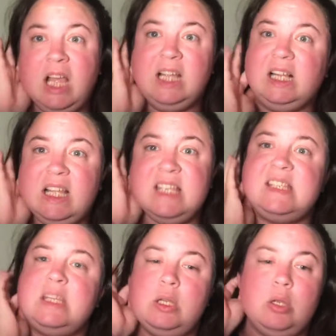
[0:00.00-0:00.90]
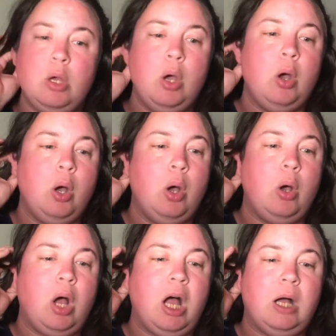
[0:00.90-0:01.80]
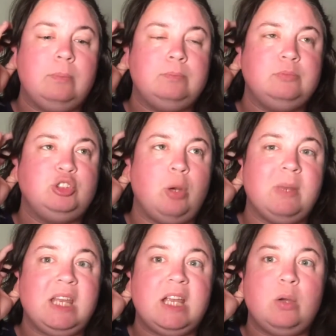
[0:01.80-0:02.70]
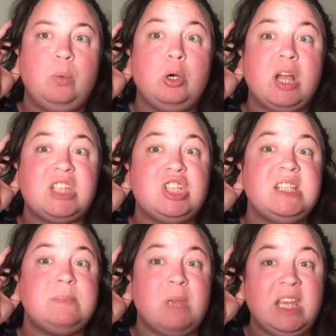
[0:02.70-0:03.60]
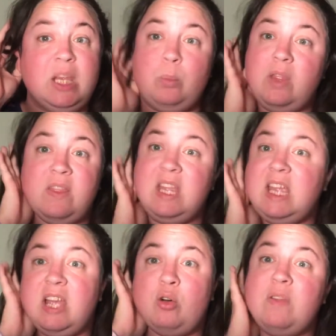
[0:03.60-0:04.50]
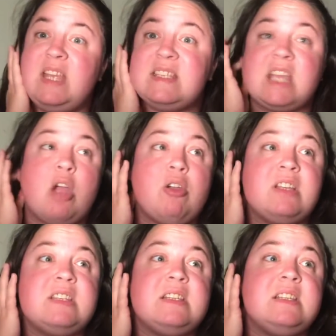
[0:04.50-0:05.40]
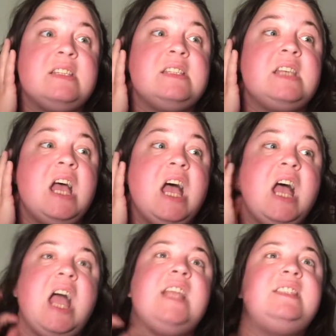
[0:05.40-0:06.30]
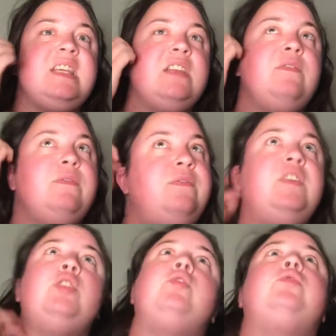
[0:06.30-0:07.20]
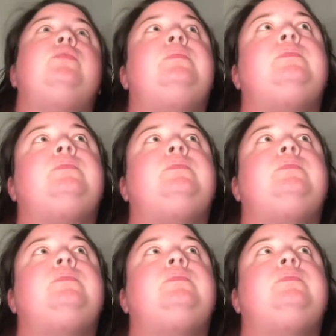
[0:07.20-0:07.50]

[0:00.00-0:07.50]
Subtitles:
Gleason, Dominic, were actually speaking with all these characters. It didn't feel